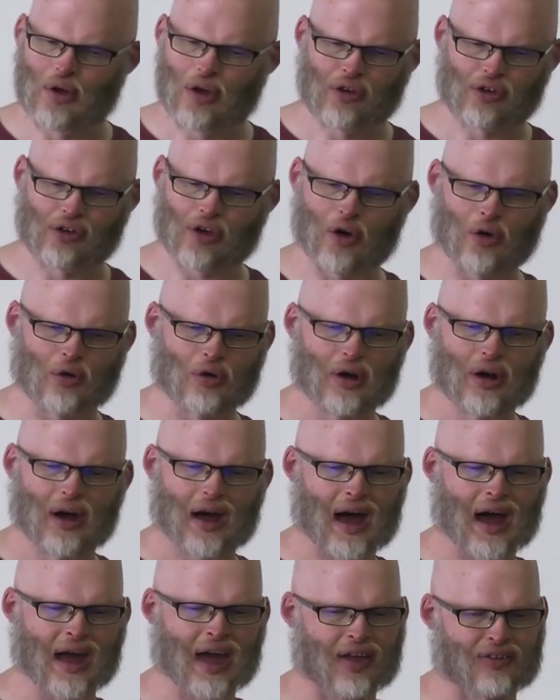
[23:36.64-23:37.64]
so
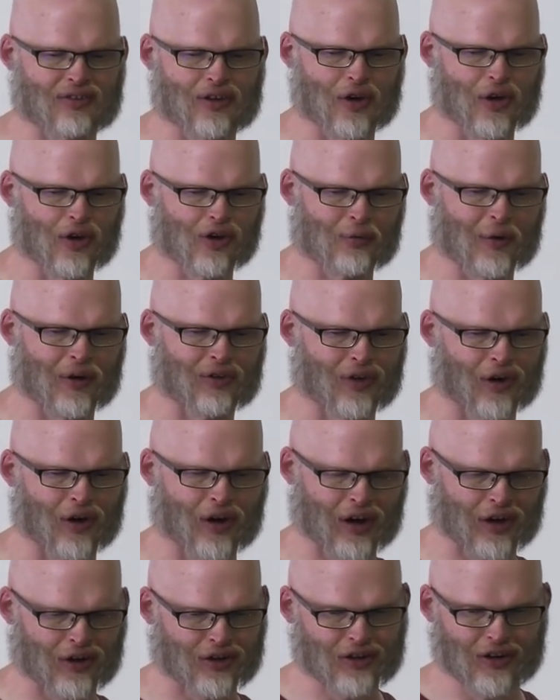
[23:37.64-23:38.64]
I get to use my
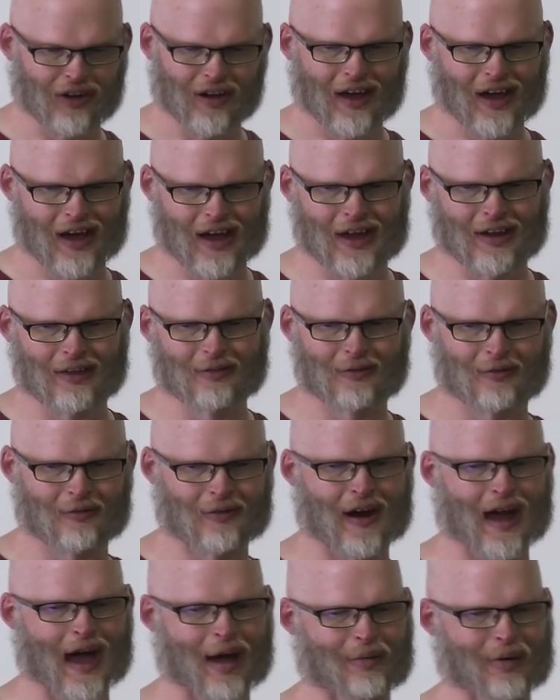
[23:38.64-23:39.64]
Turkish, and I'm
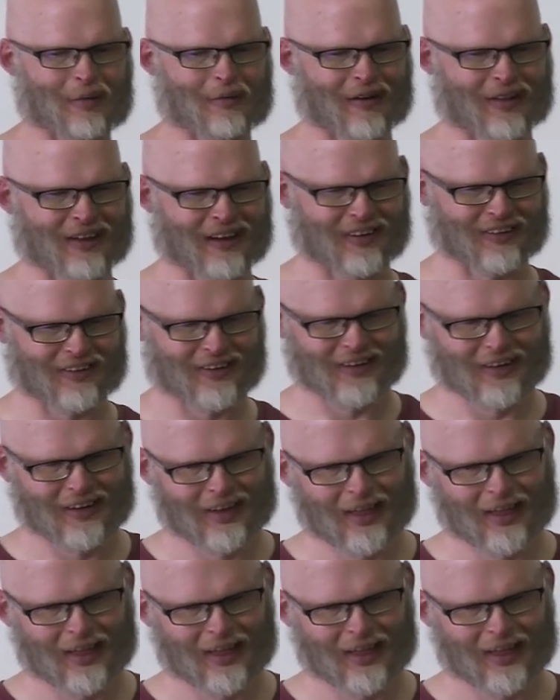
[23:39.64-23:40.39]
very happy about that.